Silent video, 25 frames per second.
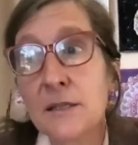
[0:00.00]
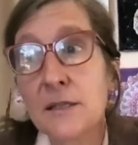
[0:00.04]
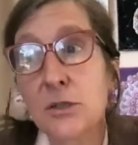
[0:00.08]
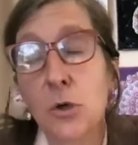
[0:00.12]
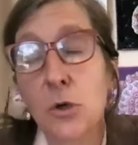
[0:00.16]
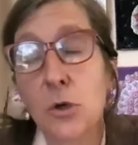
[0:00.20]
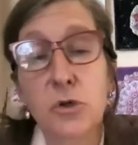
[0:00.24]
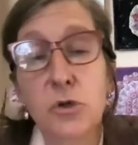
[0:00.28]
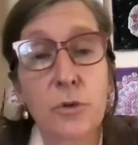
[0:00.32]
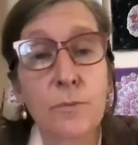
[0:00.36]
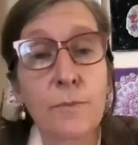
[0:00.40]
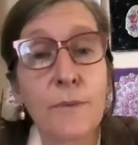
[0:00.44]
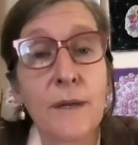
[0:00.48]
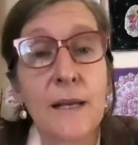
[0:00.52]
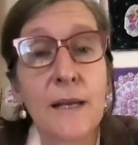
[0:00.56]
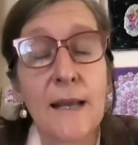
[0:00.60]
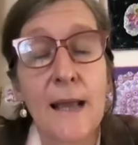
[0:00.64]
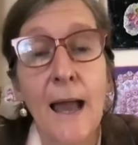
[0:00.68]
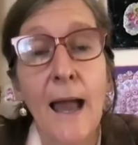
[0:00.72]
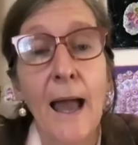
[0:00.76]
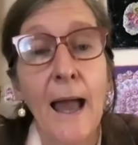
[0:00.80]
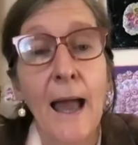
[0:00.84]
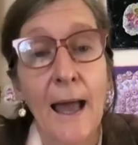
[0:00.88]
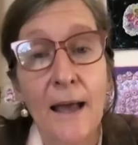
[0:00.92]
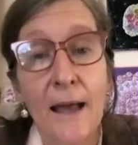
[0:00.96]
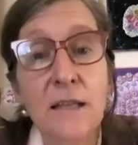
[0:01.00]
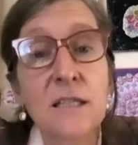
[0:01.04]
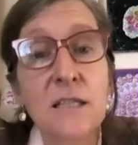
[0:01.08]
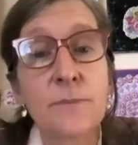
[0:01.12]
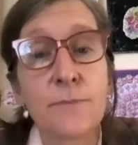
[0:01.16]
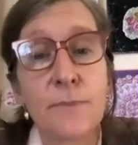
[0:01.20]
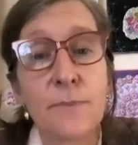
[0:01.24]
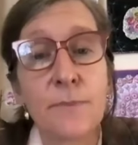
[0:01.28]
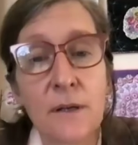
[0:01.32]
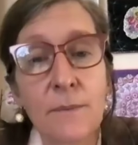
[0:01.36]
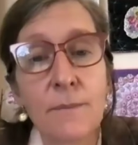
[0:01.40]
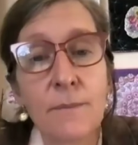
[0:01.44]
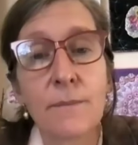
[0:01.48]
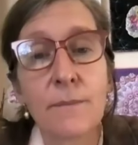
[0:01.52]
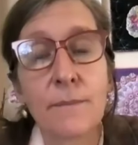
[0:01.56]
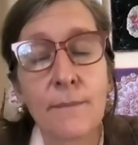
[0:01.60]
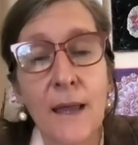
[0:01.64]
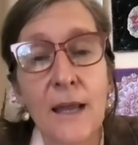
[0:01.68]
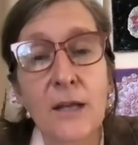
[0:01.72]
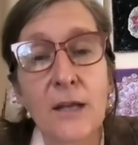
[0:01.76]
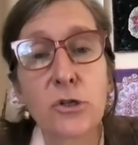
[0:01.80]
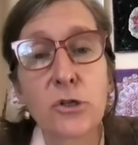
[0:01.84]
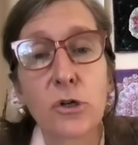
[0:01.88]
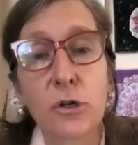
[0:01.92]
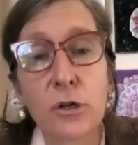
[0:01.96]
that social media has been a
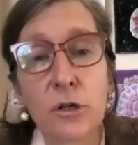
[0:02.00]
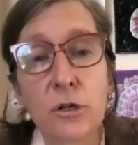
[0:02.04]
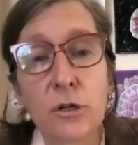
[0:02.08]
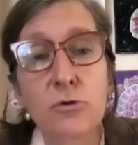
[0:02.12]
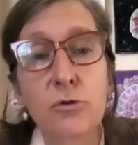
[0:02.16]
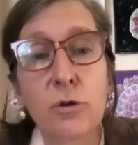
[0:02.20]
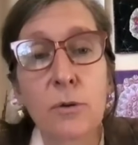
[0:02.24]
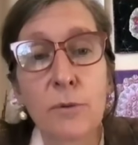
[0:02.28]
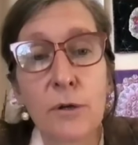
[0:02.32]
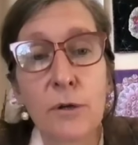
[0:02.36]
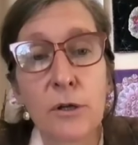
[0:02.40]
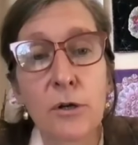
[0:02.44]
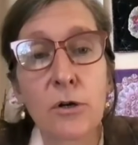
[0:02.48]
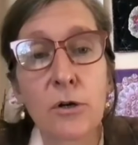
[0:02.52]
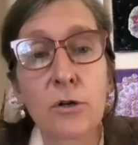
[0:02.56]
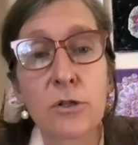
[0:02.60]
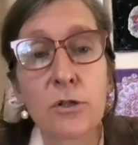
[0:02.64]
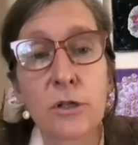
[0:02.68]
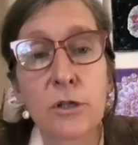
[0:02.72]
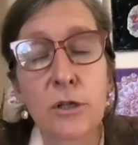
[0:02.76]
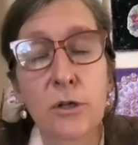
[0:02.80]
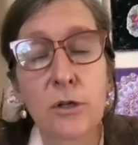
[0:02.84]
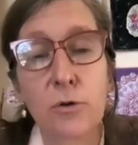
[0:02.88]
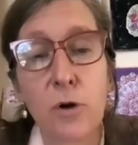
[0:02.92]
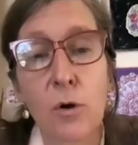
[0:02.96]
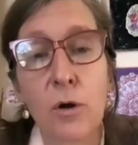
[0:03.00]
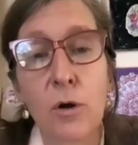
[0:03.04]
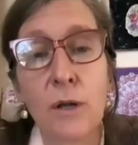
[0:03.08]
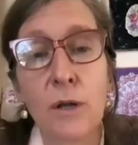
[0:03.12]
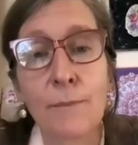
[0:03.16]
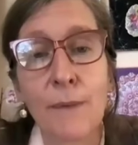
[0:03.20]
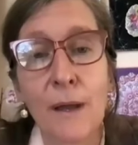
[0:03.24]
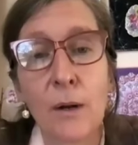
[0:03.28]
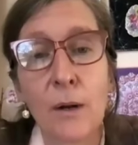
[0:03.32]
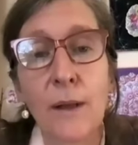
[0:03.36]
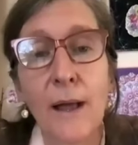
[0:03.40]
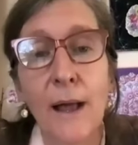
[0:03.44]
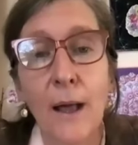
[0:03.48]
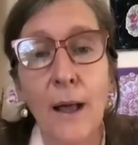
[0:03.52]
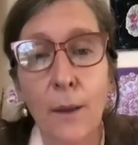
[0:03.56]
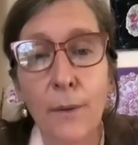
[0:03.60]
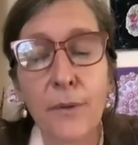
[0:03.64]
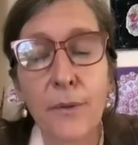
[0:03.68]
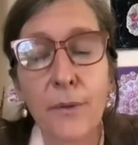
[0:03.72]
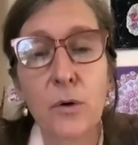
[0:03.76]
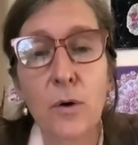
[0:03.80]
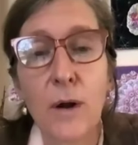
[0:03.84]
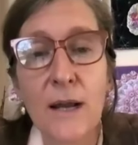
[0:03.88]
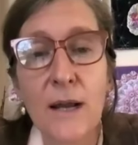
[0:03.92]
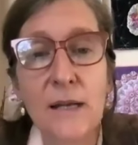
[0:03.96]
major contributor to the growing mental
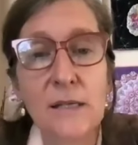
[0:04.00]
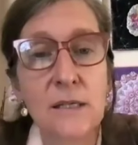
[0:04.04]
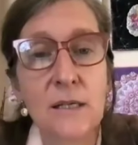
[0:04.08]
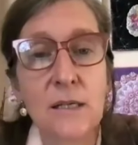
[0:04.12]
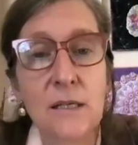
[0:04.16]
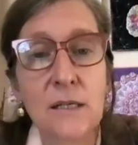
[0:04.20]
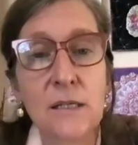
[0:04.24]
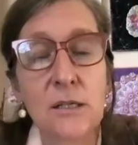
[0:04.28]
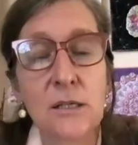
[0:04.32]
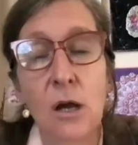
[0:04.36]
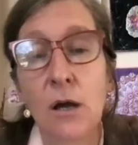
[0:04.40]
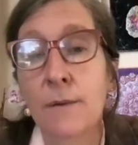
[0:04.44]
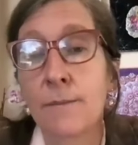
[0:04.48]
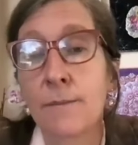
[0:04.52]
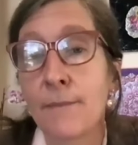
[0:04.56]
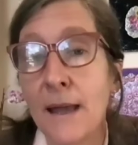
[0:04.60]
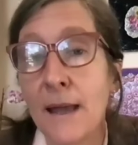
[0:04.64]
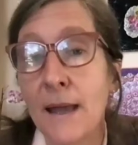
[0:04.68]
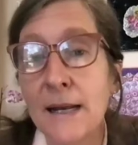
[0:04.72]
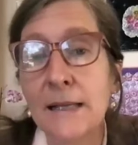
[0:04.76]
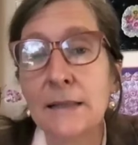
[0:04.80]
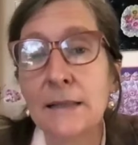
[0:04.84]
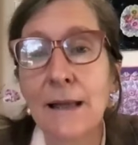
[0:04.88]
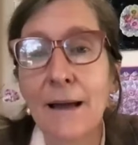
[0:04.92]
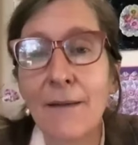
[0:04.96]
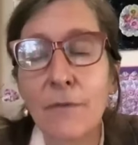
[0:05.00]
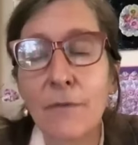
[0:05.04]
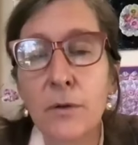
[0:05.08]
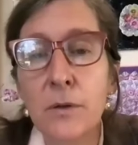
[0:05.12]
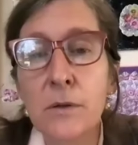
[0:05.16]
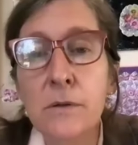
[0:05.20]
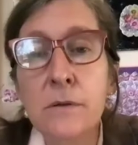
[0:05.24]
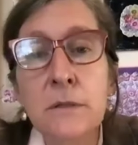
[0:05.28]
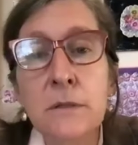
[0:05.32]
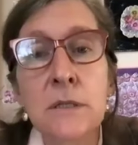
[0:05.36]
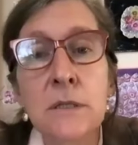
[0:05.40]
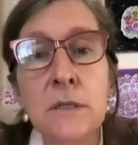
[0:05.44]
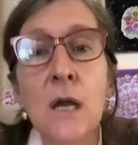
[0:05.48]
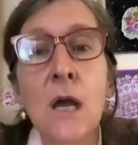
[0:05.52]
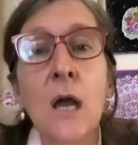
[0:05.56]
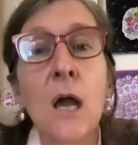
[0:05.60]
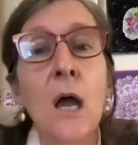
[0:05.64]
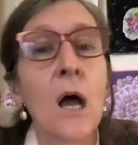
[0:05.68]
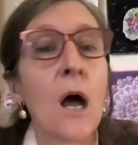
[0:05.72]
health crisis on many levels.